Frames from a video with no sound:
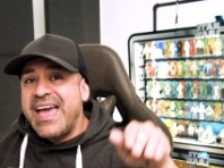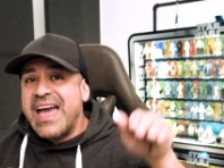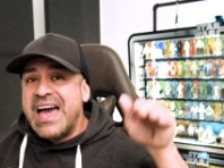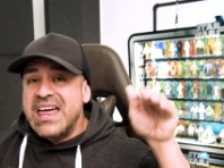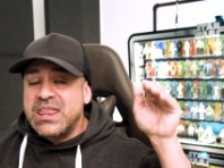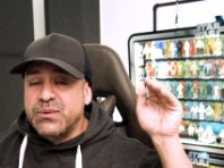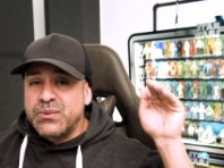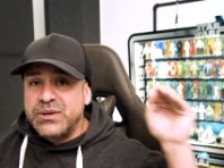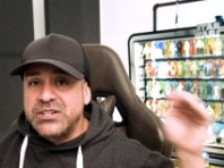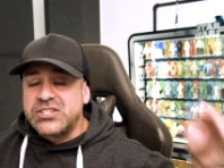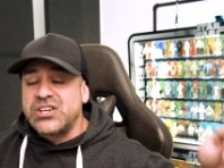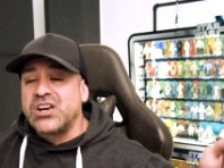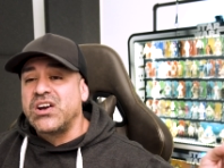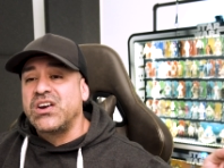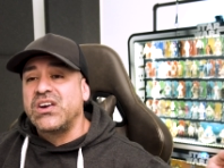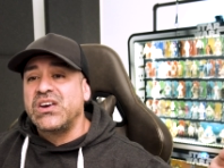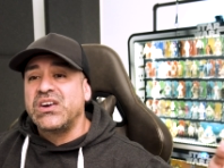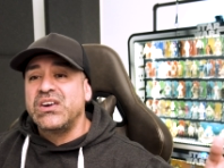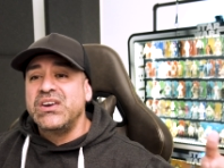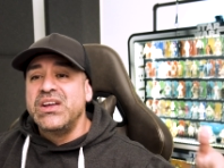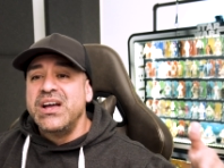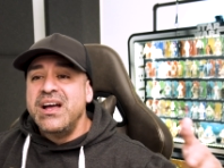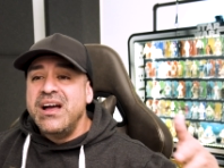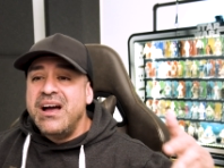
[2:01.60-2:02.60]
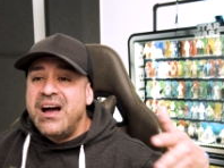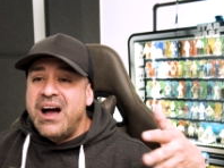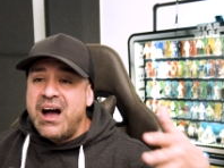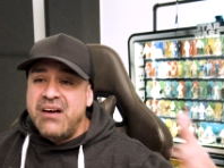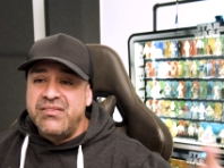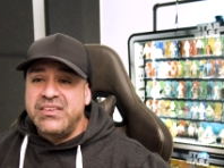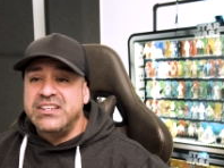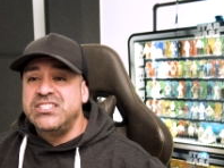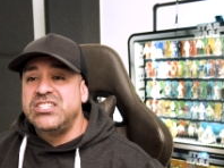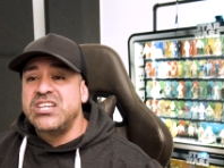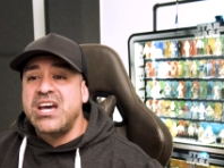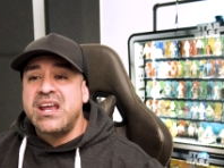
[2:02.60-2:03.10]
and The Return
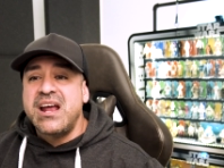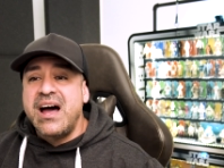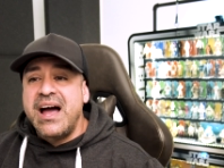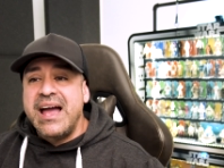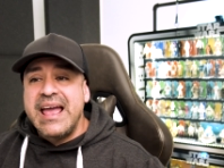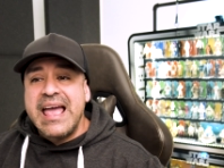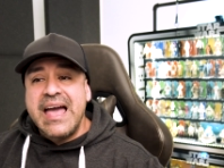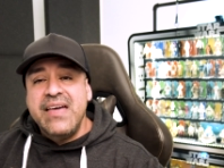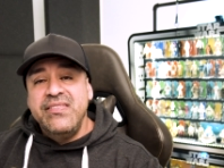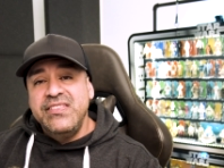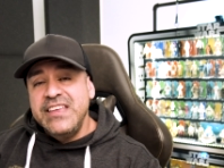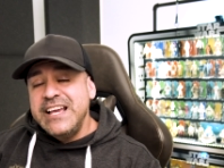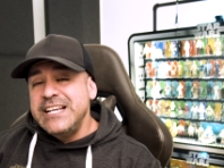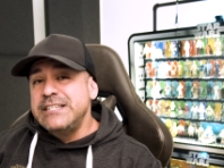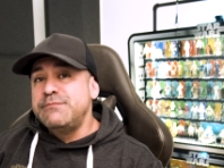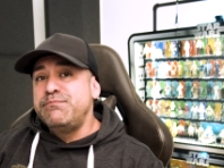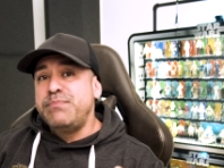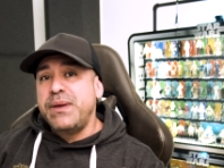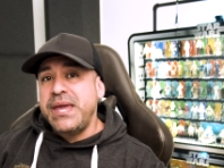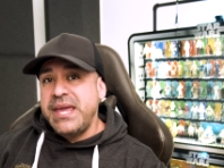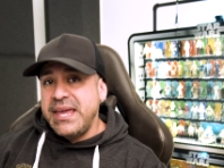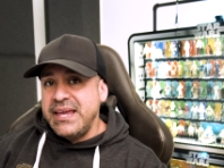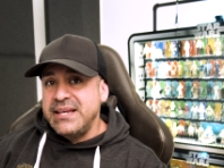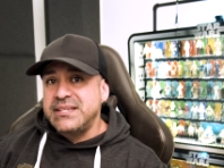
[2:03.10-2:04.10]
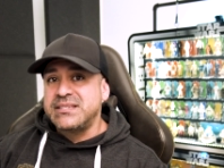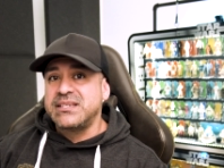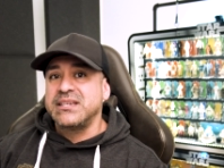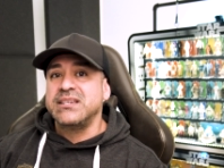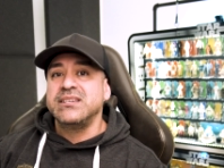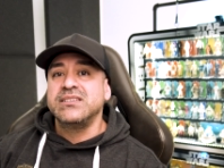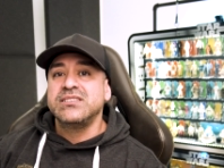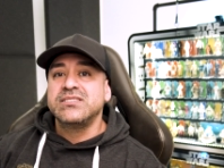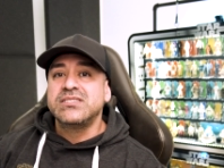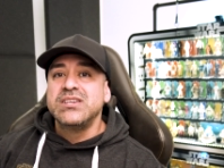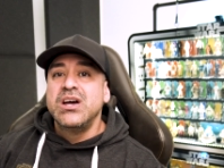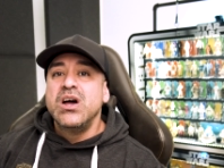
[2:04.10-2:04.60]
of the Jedi. And these
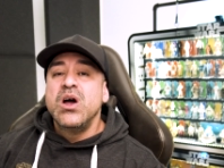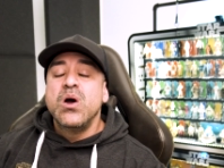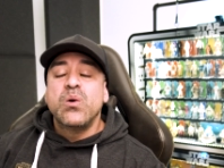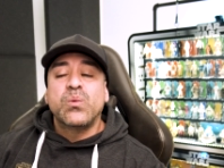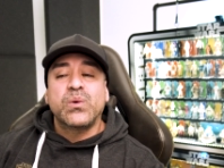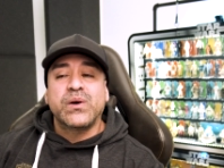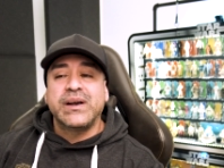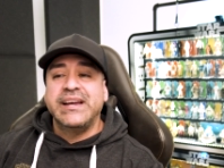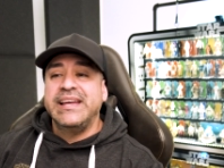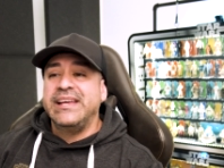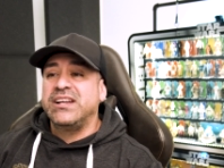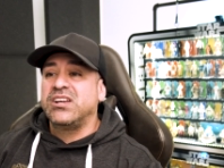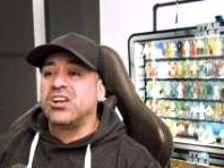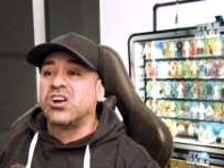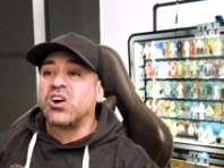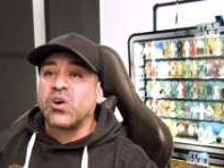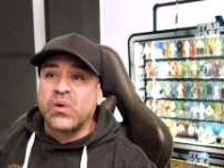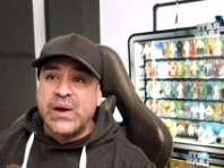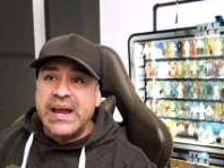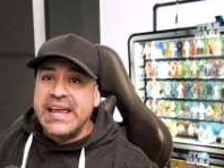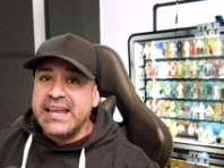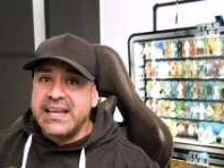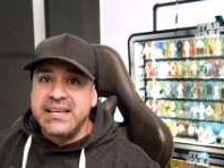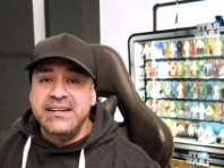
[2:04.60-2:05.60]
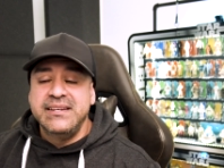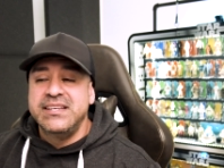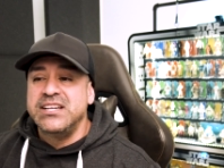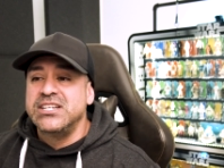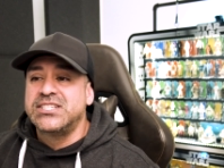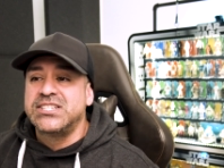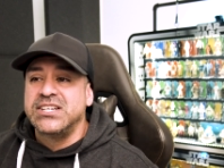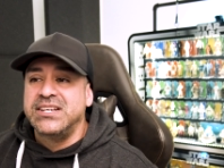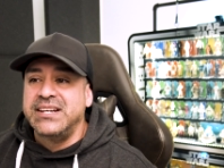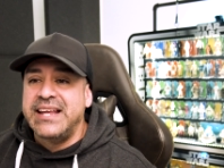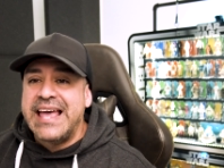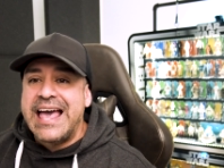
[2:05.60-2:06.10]
pieces were in great
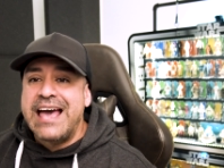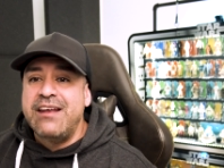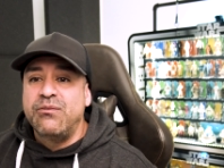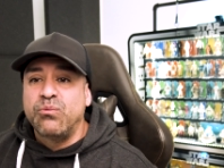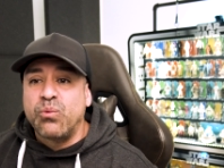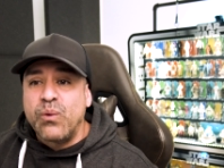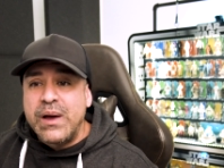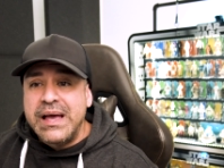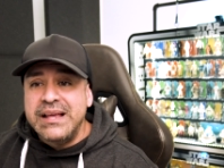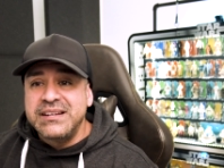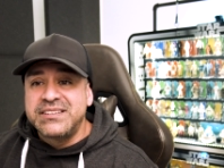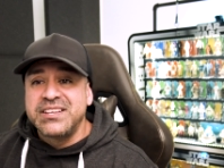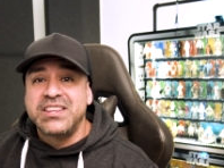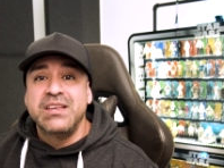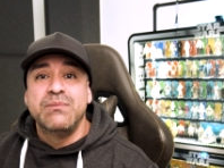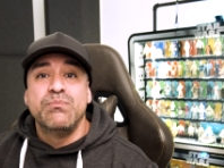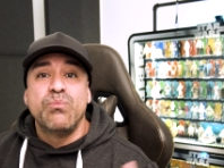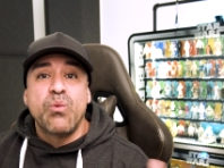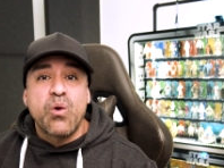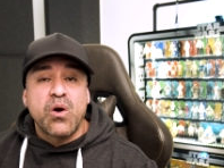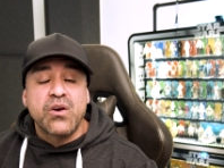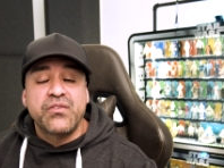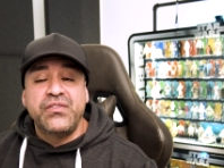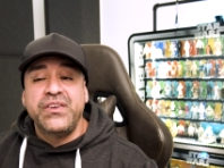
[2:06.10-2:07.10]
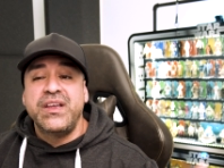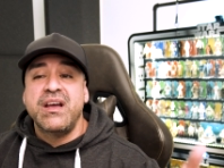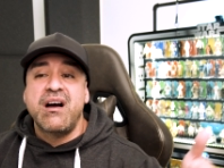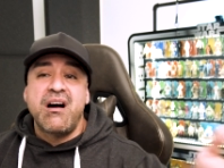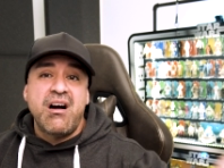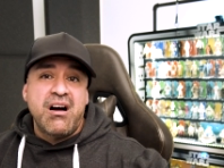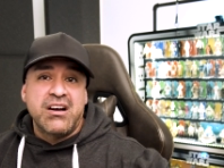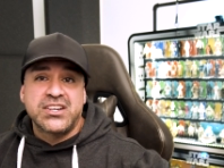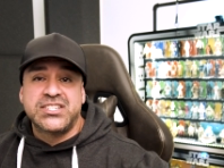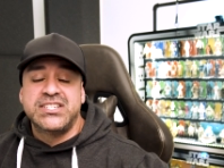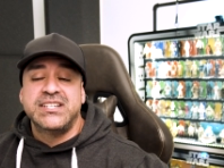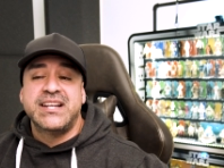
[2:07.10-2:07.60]
condition and went to the Morphe
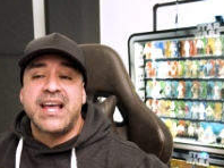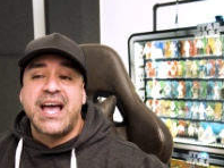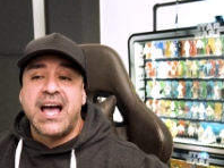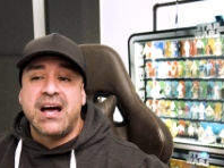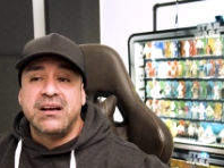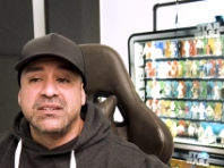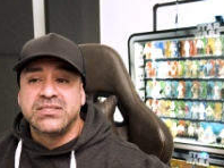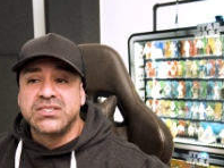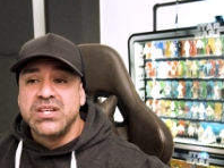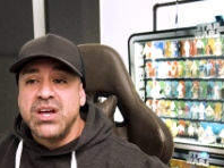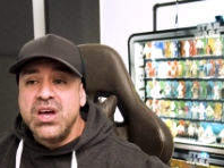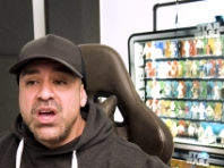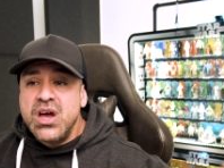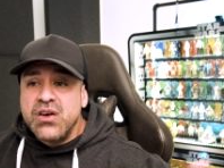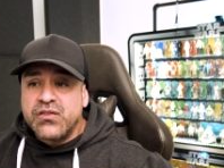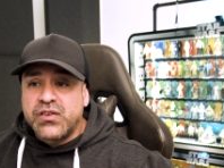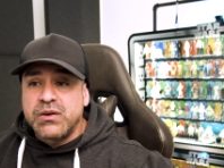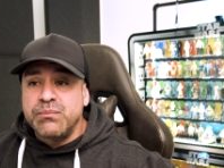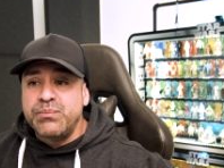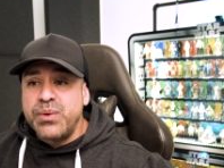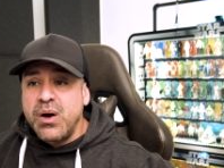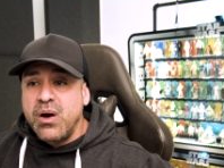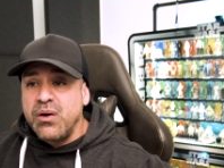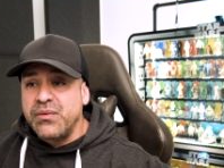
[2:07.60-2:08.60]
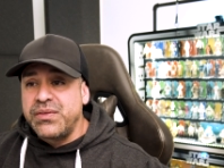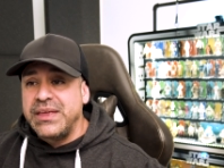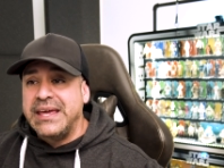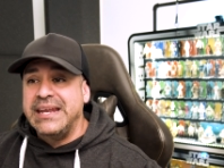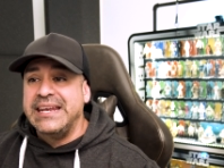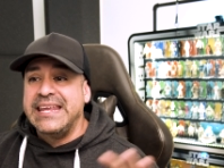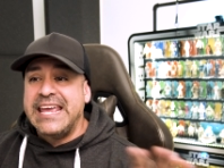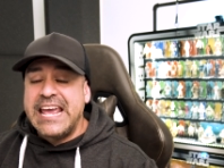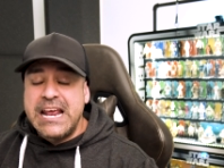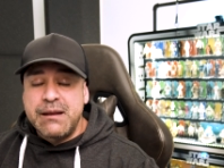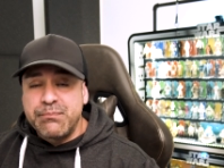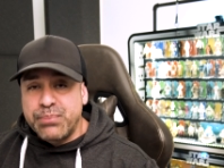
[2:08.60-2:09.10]
auction house for both
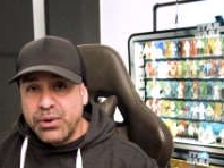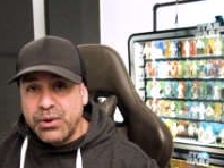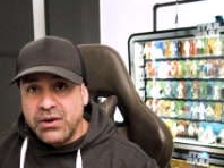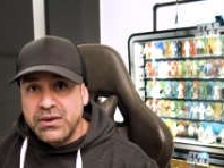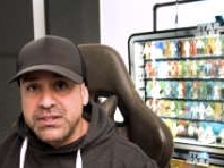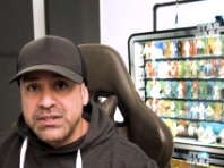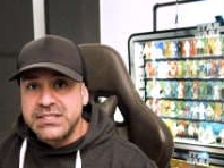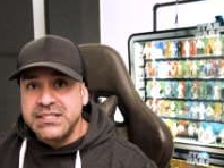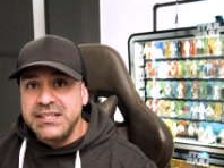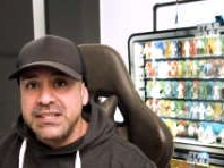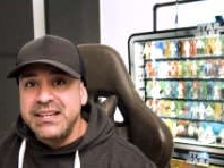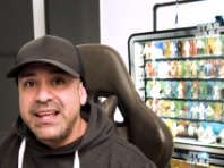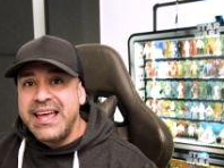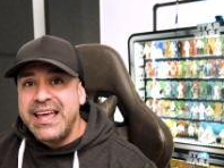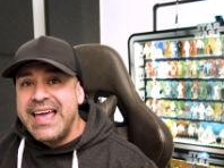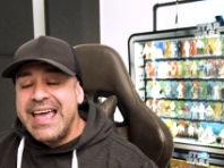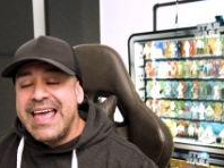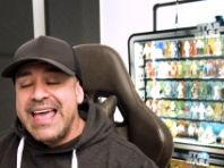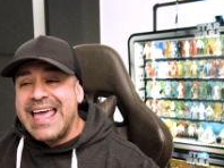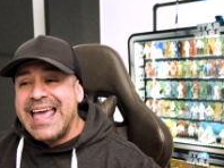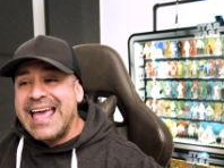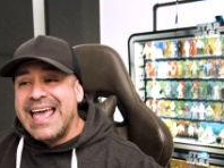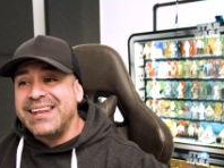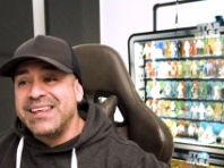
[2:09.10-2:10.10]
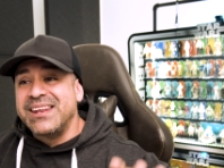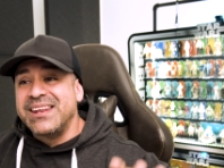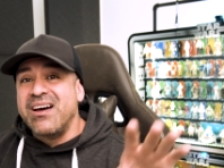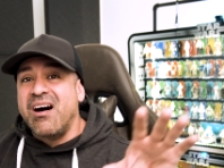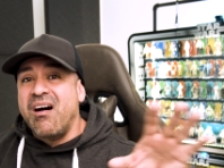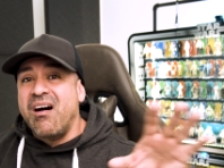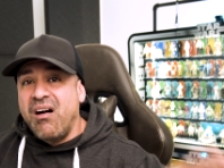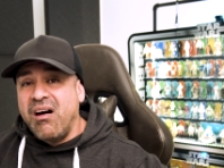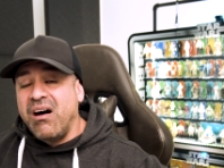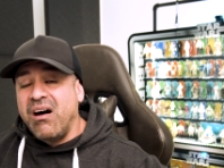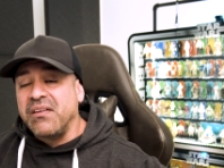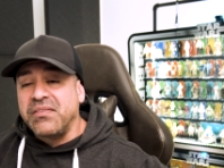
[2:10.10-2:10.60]
an in-person and an
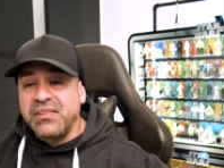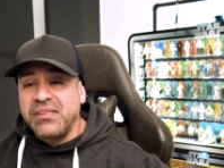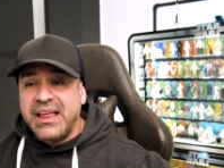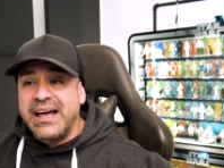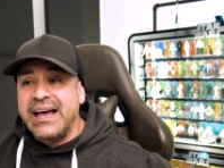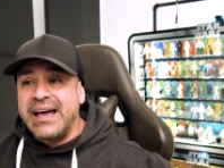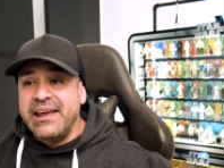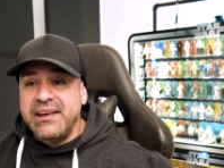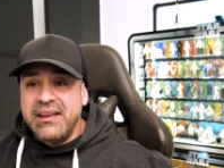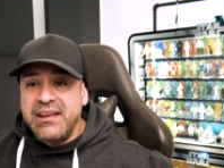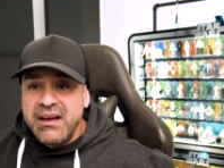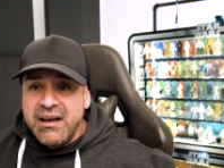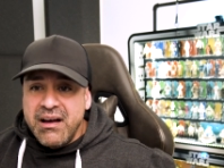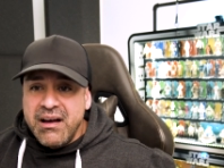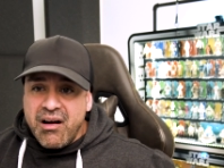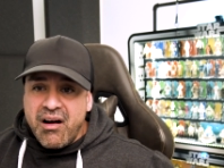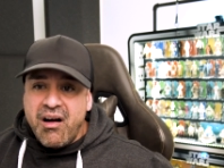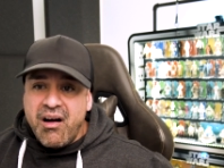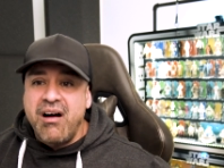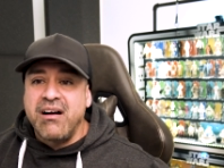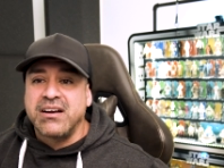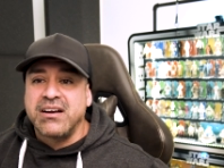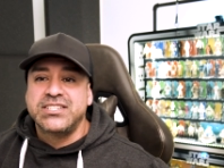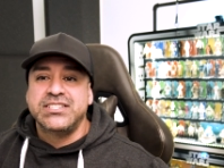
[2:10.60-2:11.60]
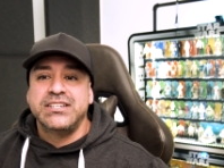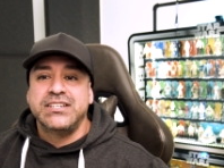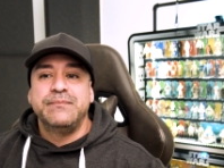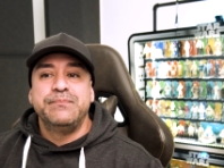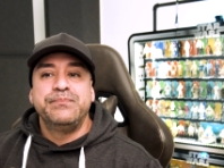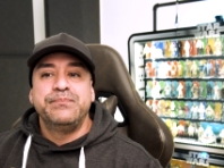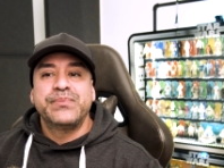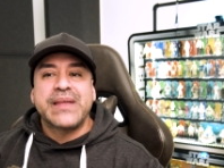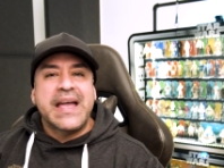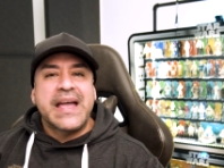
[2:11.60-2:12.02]
online auction.